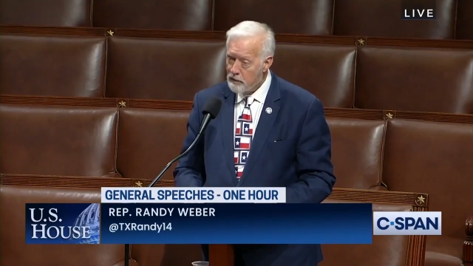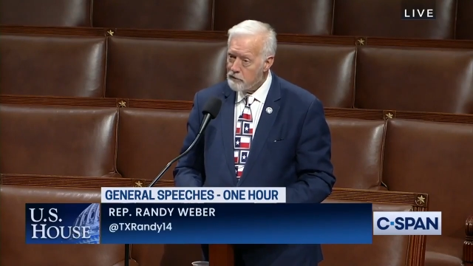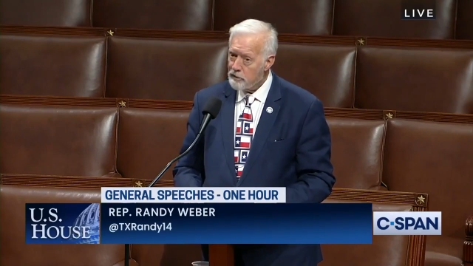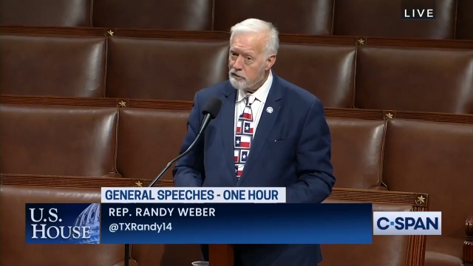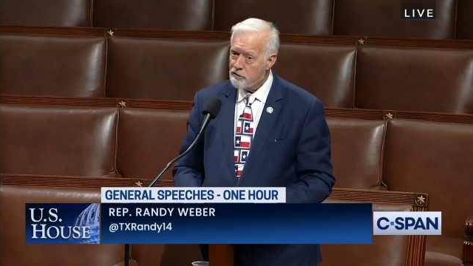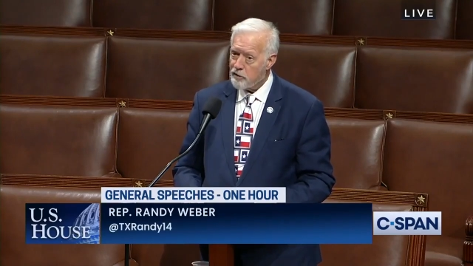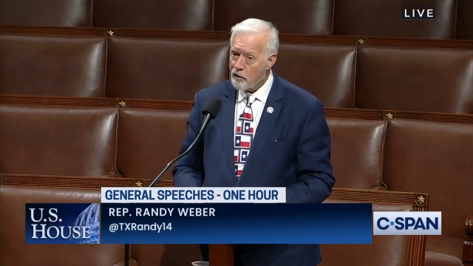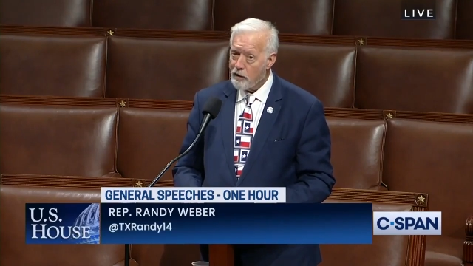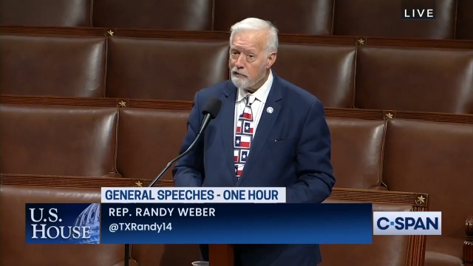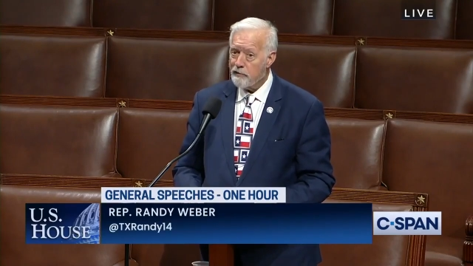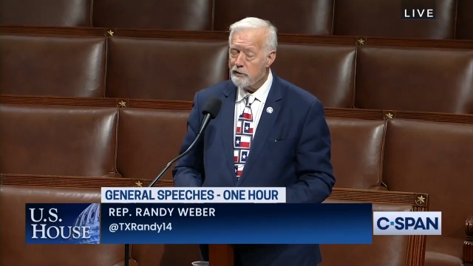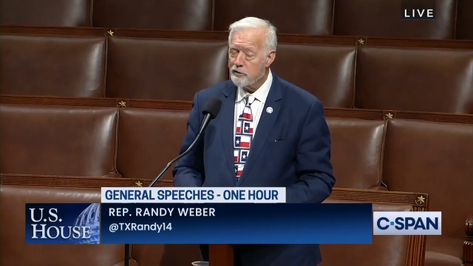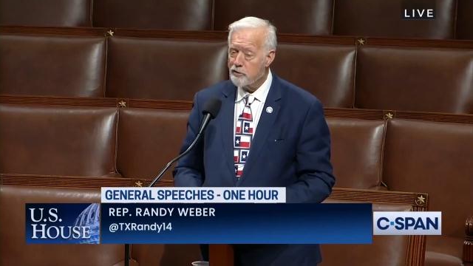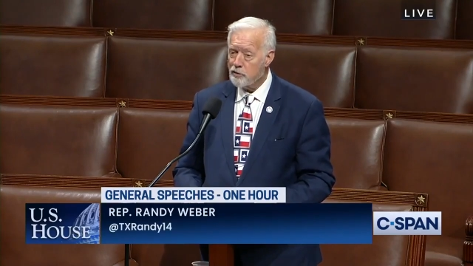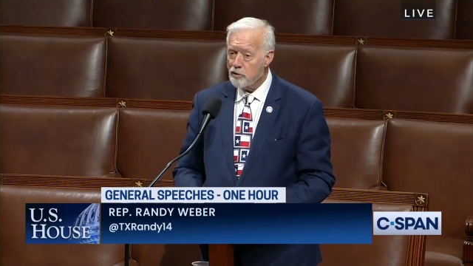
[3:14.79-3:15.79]
to serve
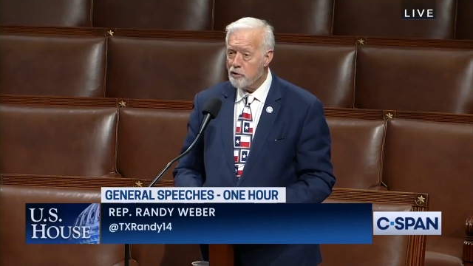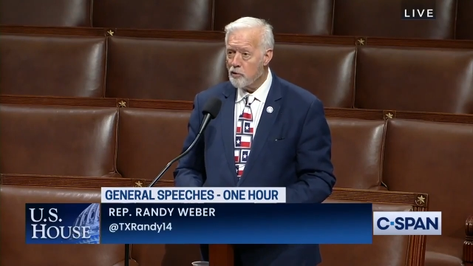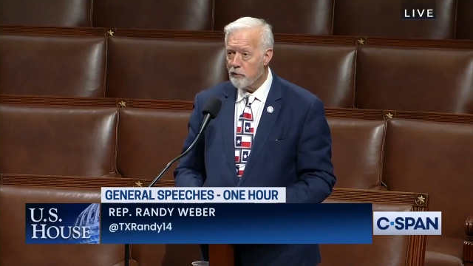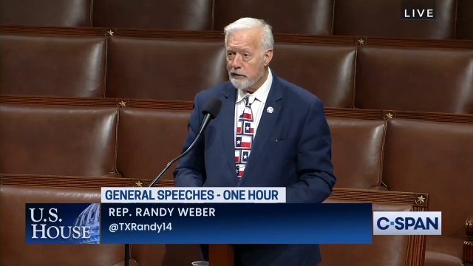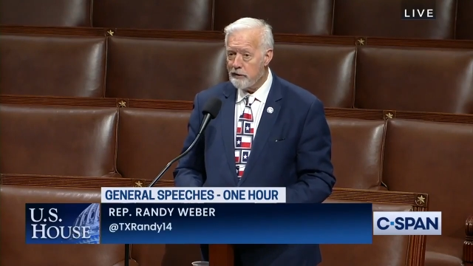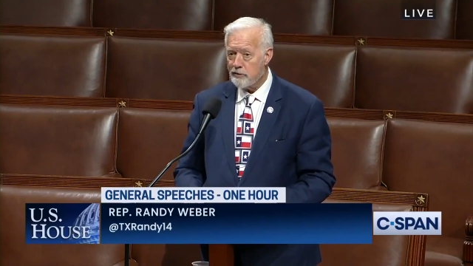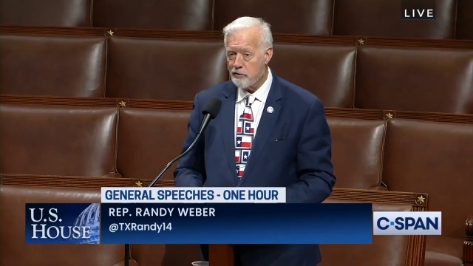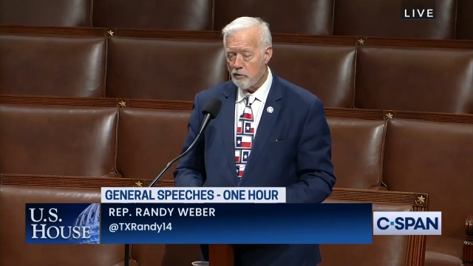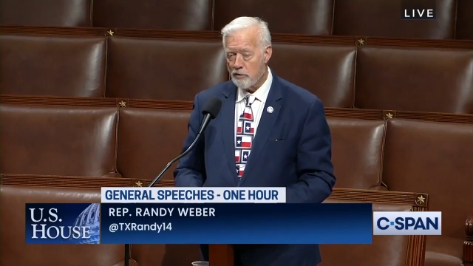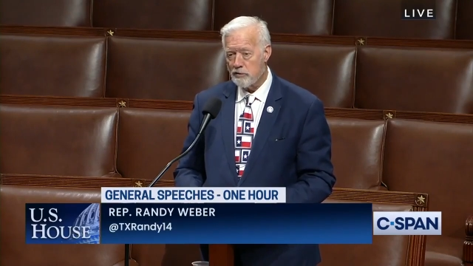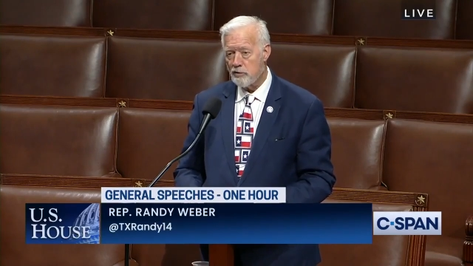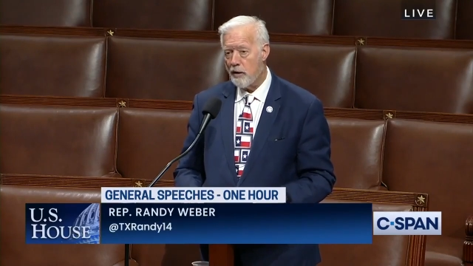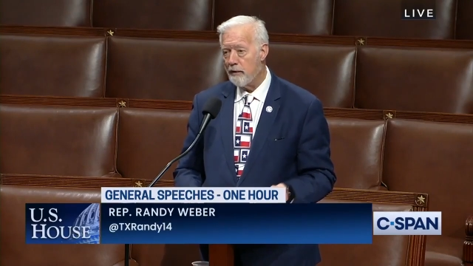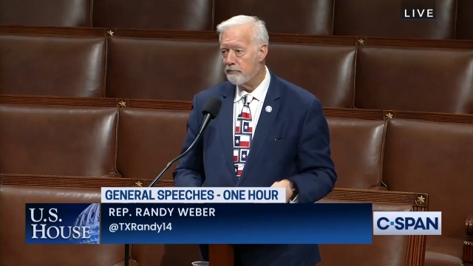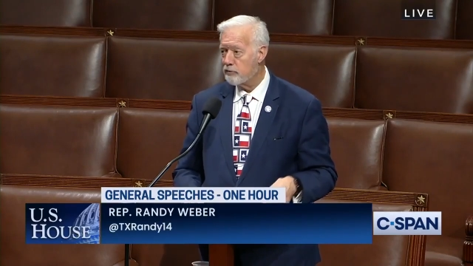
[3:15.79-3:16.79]
as school
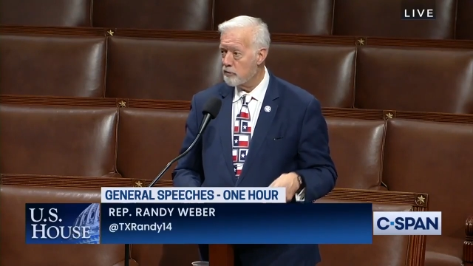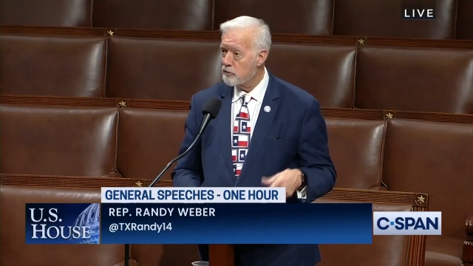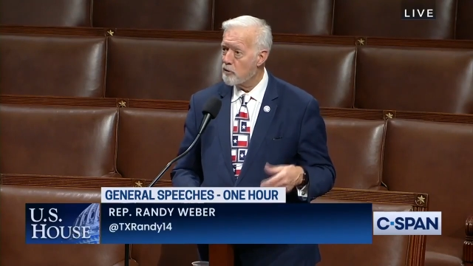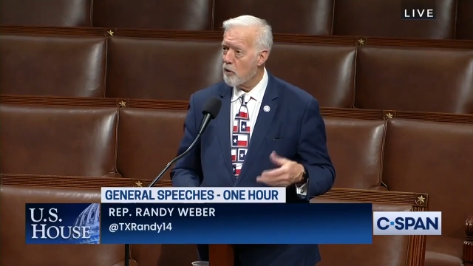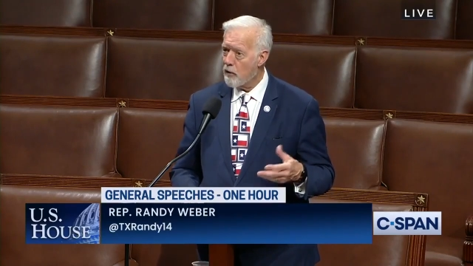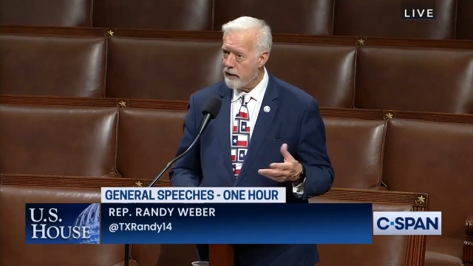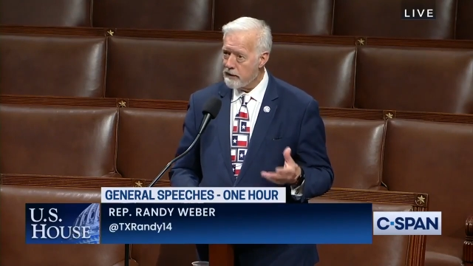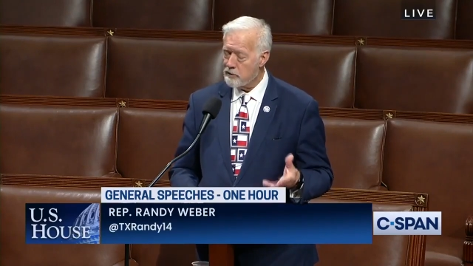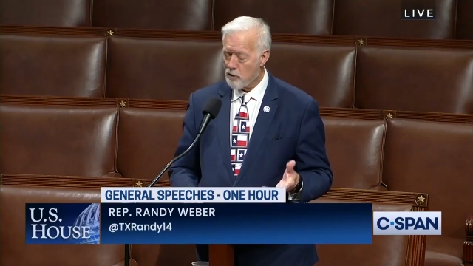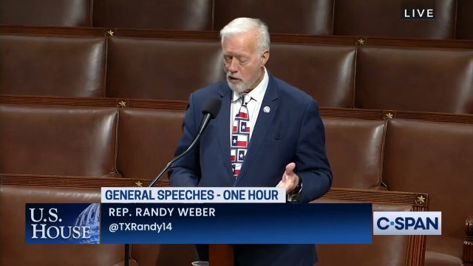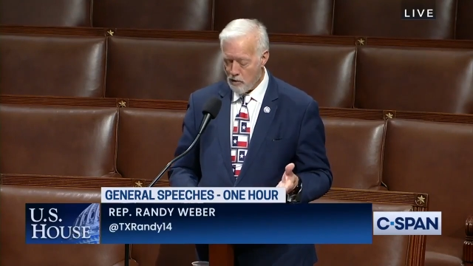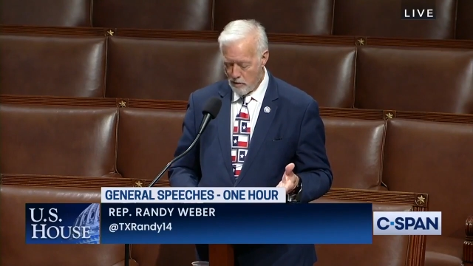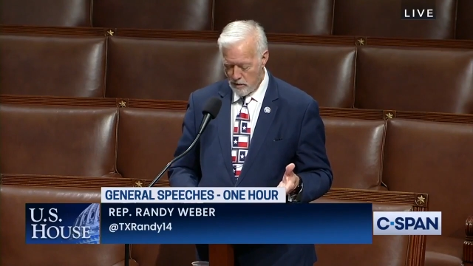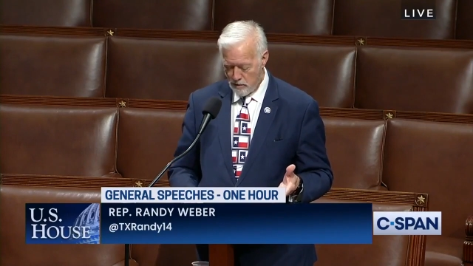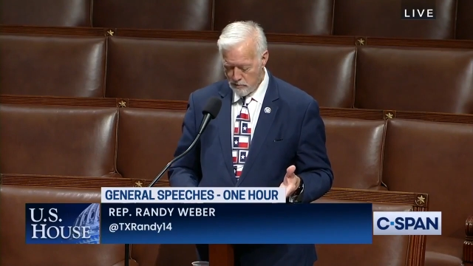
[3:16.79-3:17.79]
resource officers, or
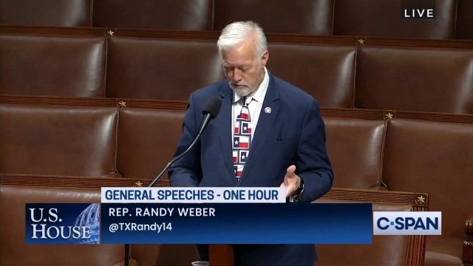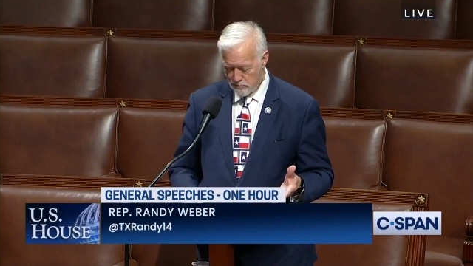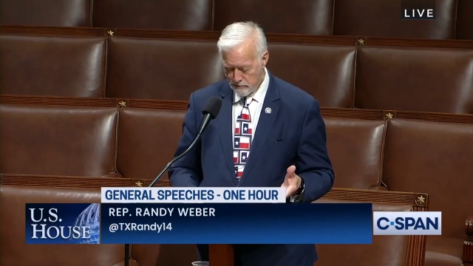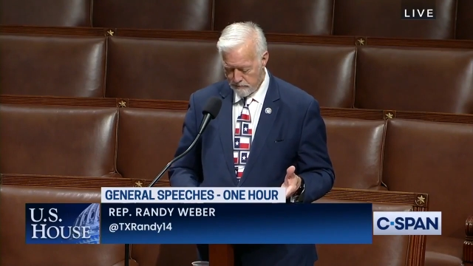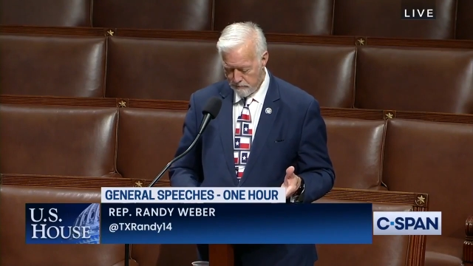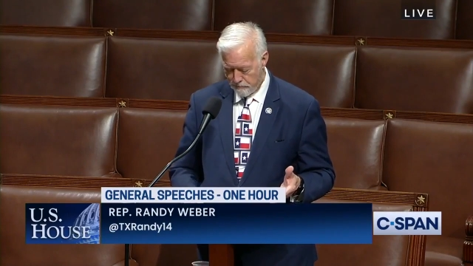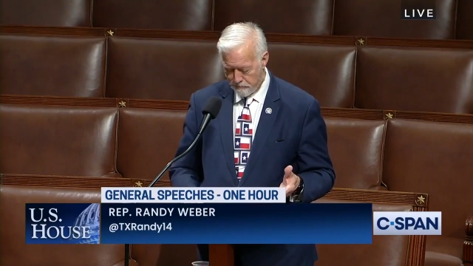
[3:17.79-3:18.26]
SROs,